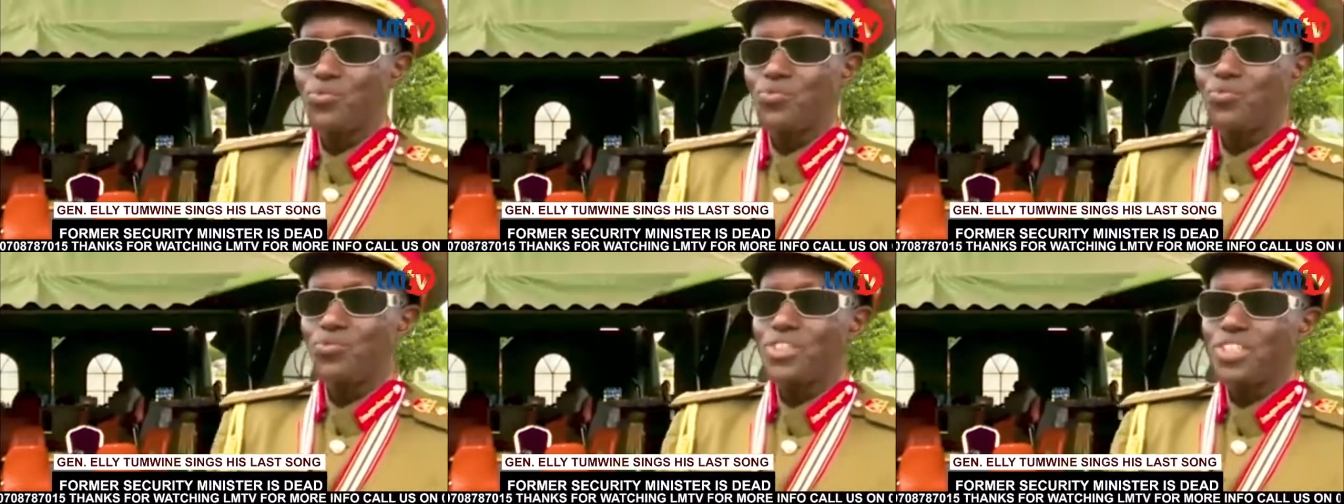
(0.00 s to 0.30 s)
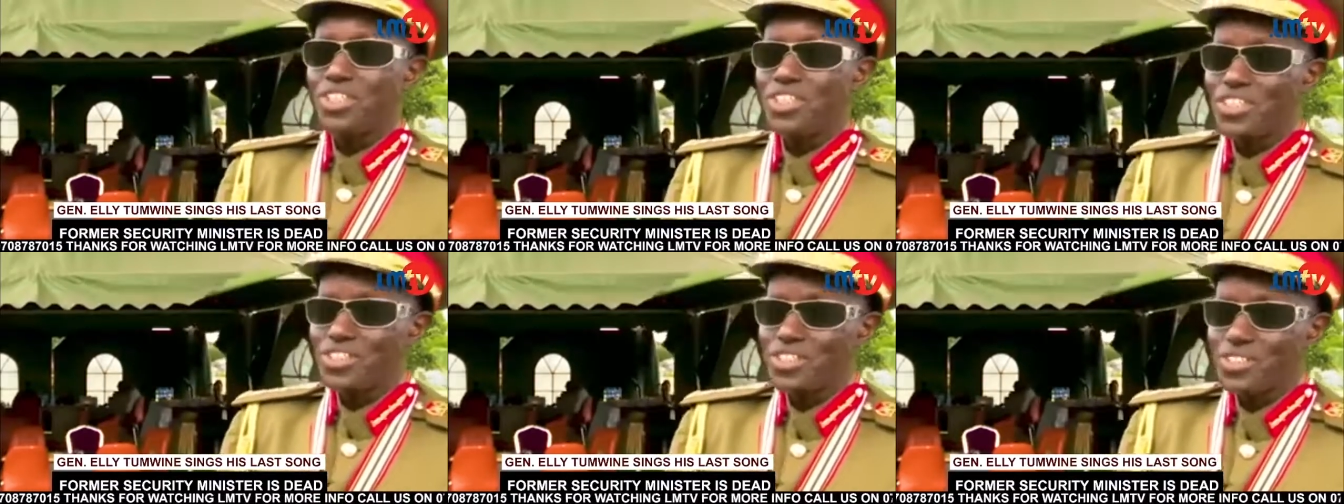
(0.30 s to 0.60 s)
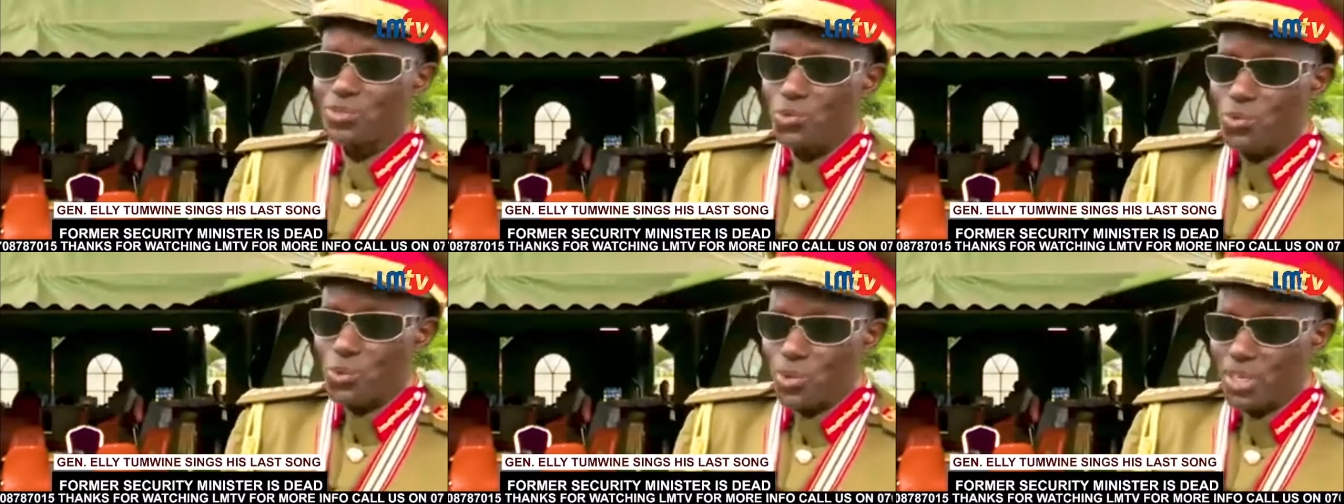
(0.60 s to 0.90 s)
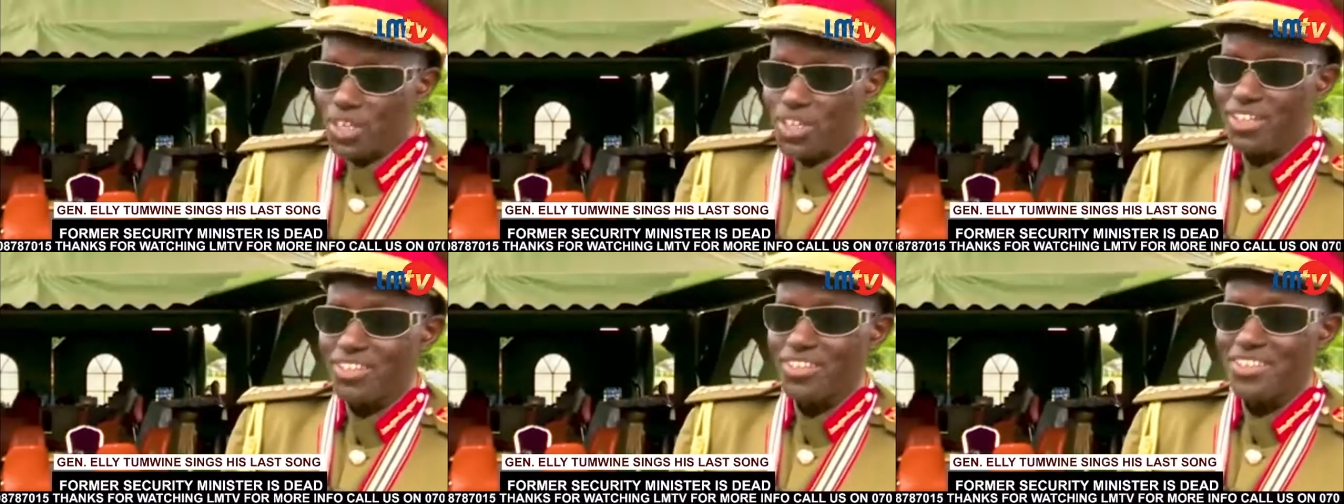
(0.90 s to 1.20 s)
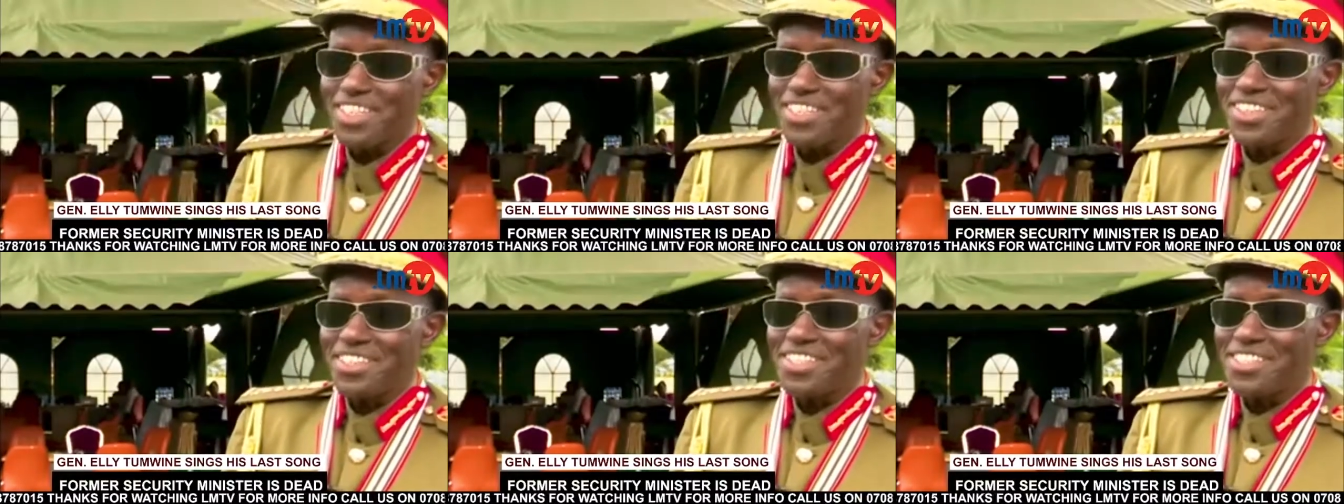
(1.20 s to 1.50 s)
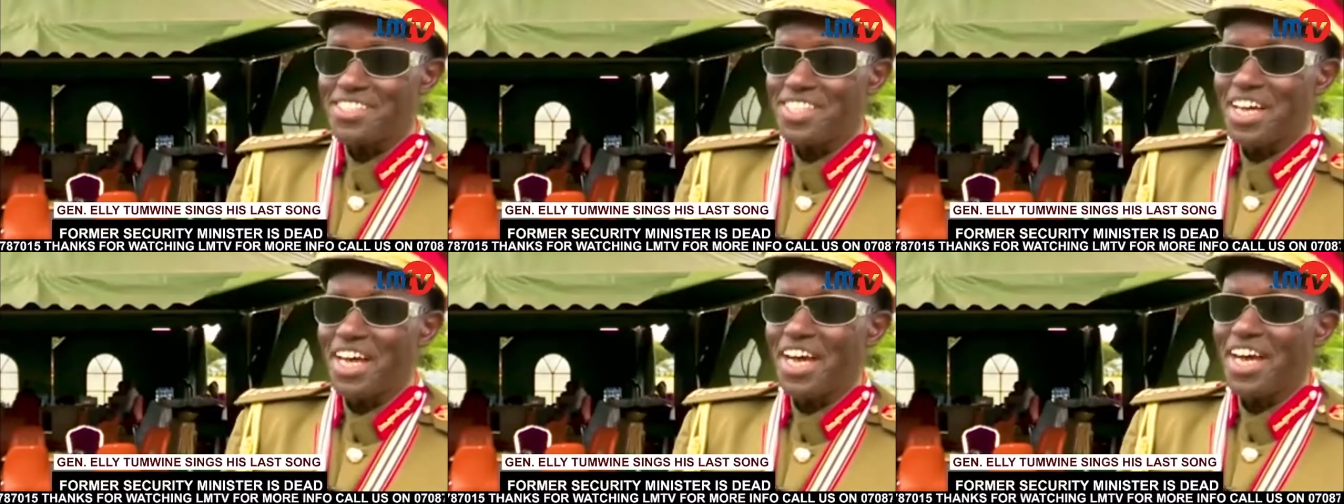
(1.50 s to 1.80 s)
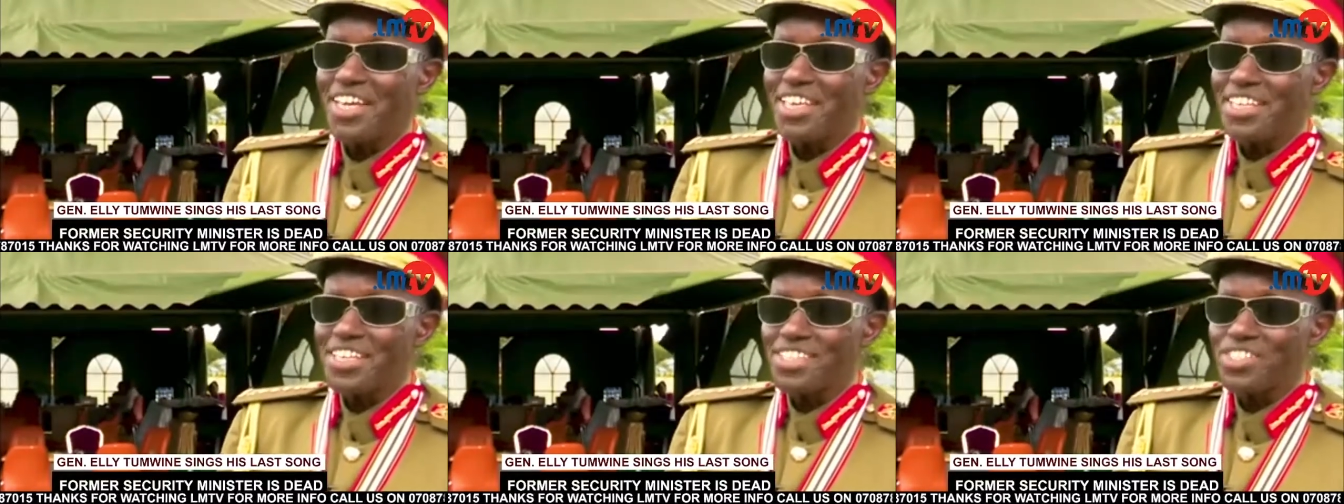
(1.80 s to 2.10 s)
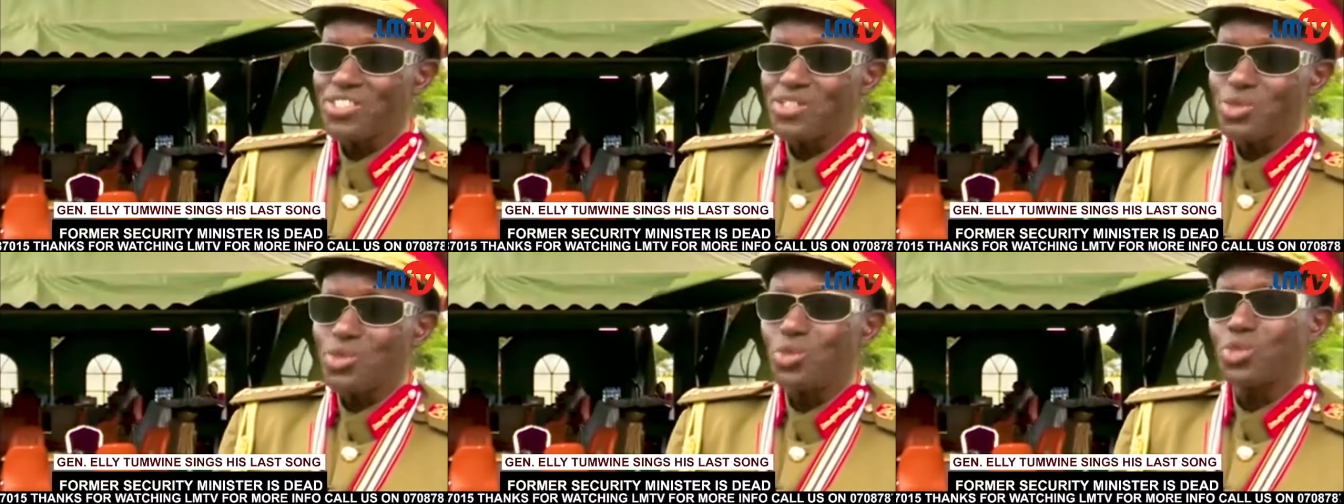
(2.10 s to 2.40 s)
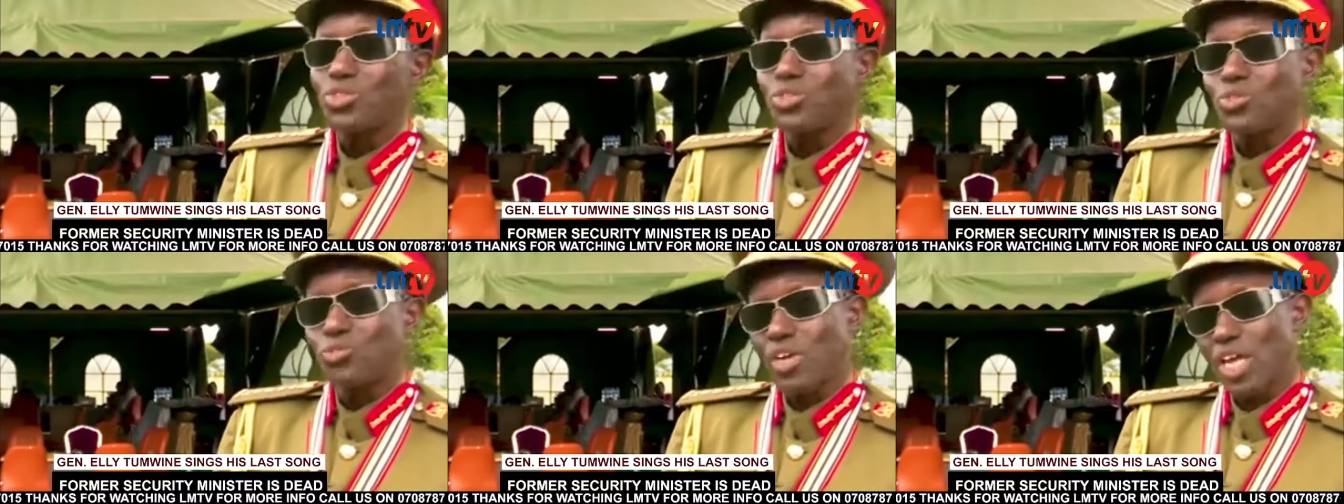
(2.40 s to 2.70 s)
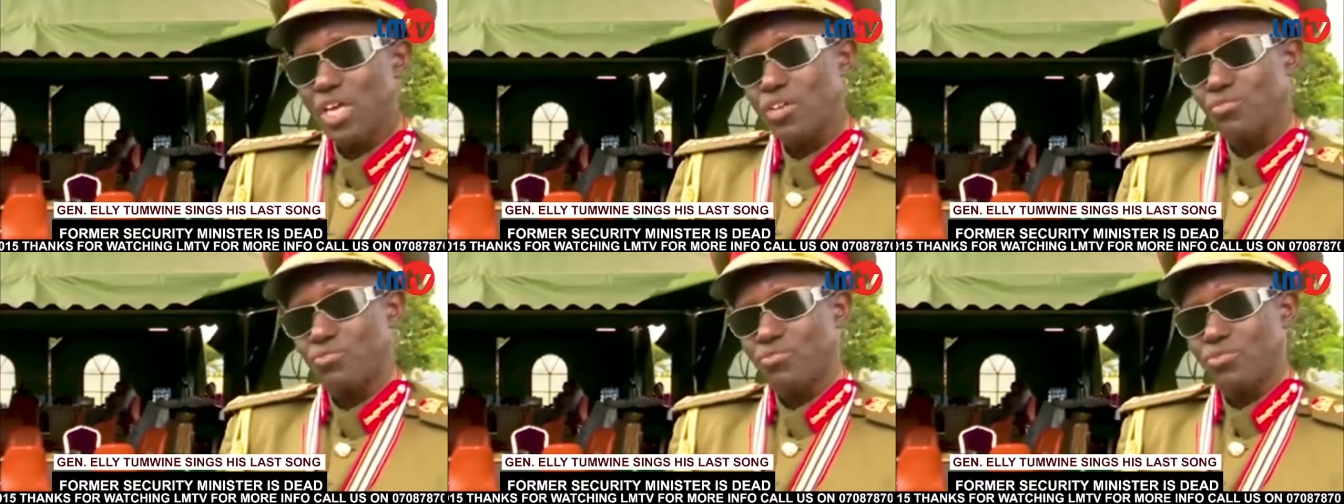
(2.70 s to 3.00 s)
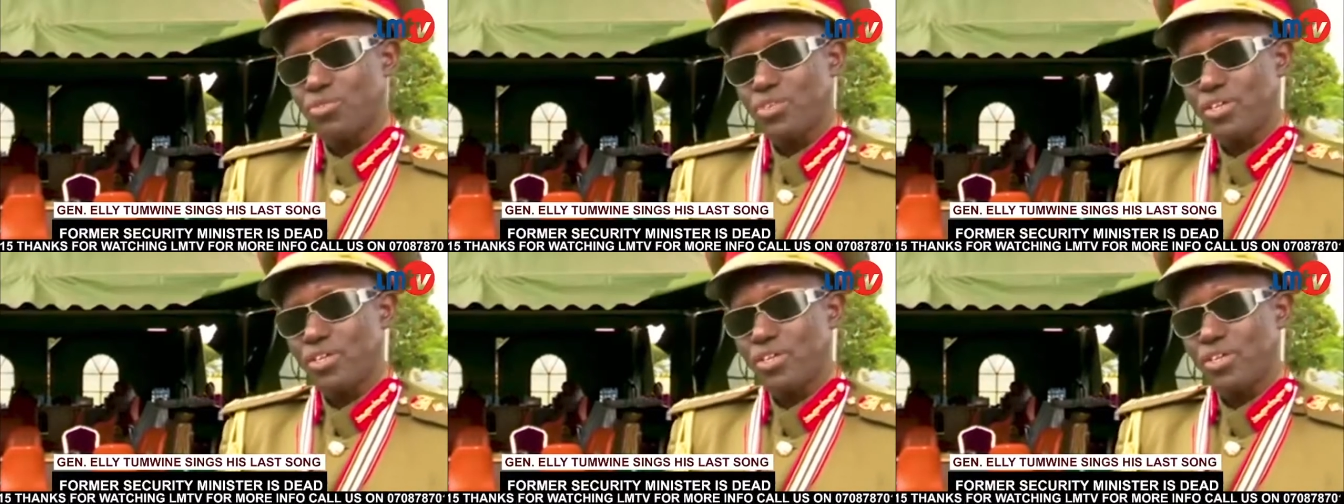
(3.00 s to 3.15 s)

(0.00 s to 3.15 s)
Finish well. That is the highest note of life.